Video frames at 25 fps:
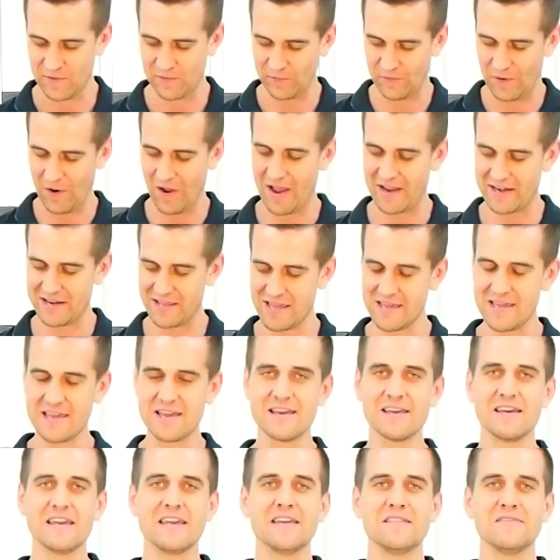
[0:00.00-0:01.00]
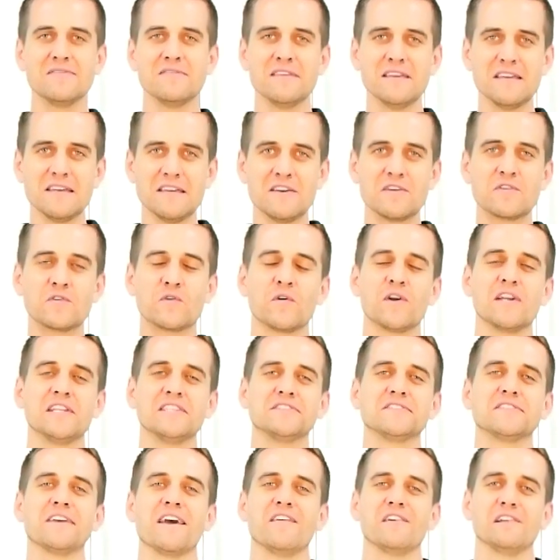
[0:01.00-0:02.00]
right here in the
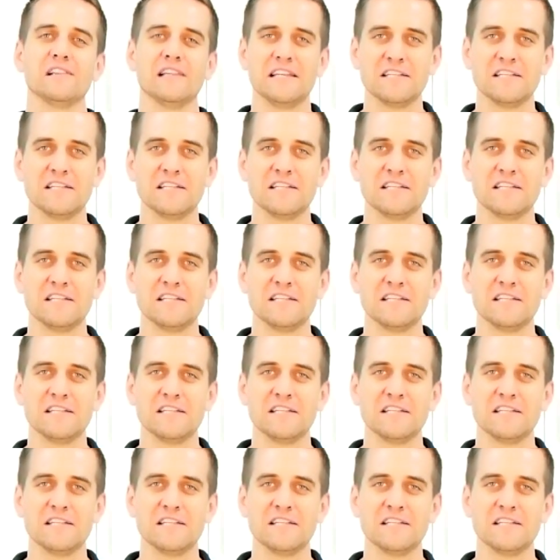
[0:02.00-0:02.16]
Greenstar